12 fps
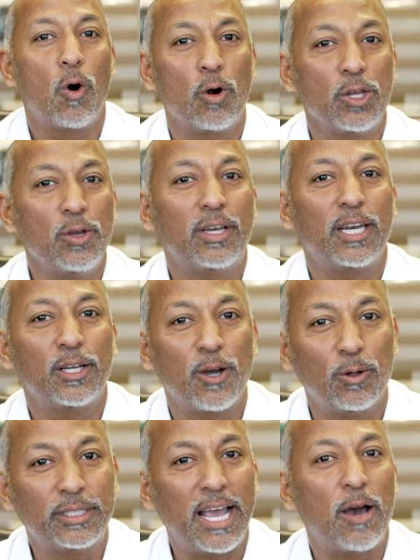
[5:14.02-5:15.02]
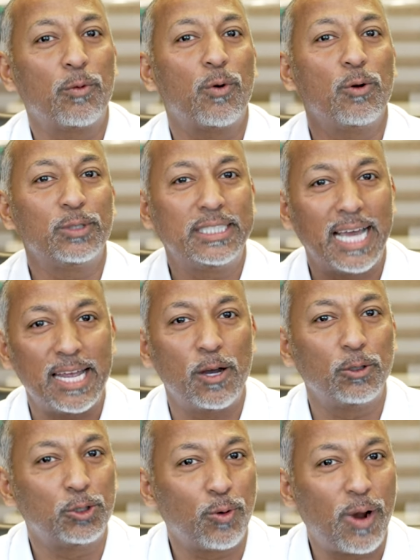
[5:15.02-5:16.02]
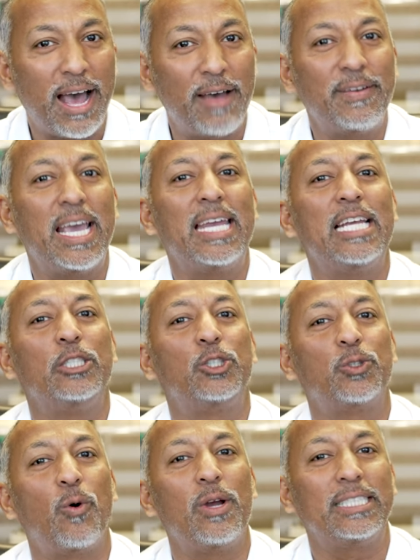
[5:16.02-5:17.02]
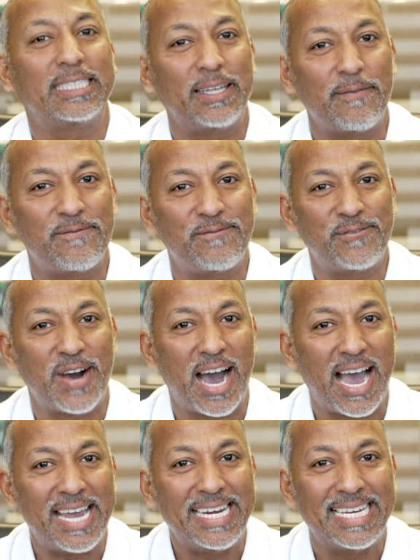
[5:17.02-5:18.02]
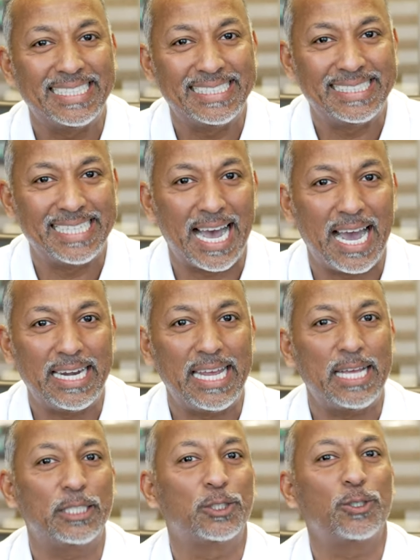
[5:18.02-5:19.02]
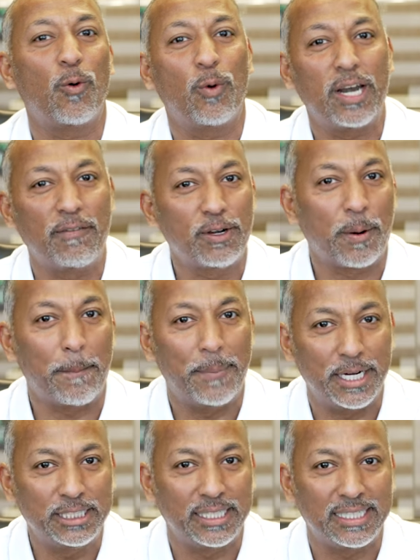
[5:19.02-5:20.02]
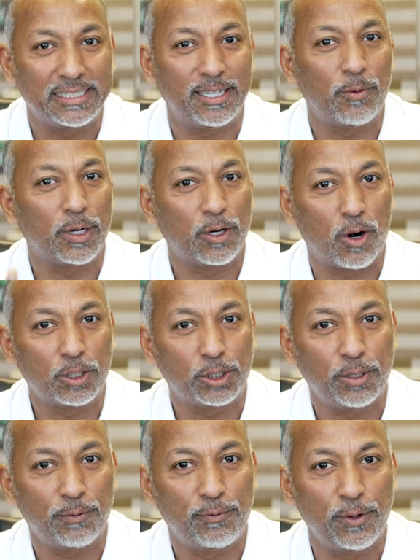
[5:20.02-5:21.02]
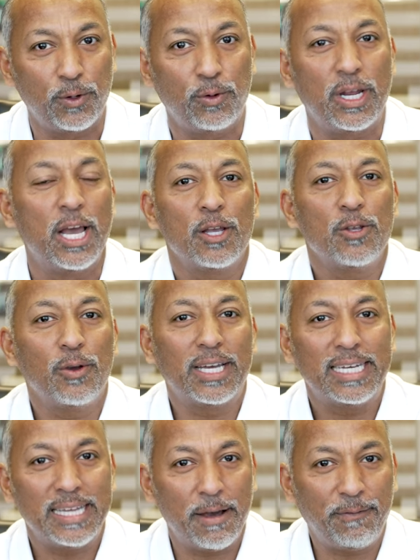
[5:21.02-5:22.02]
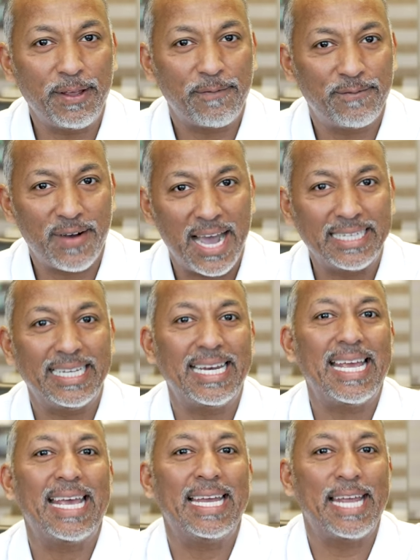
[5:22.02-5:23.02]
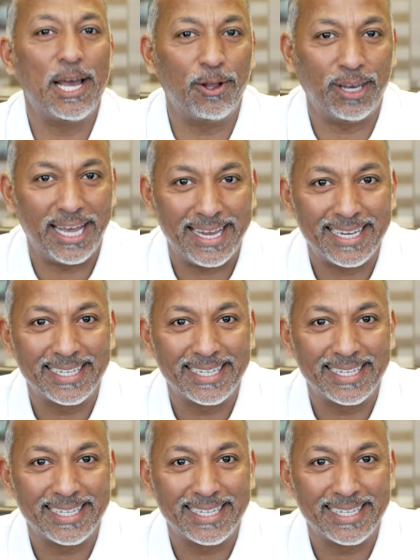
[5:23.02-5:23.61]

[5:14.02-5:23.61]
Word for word: or you can go down Rodeo Drive and enjoy some fine dining. So whatever your budget is in regards to food, you can definitely find it in LA.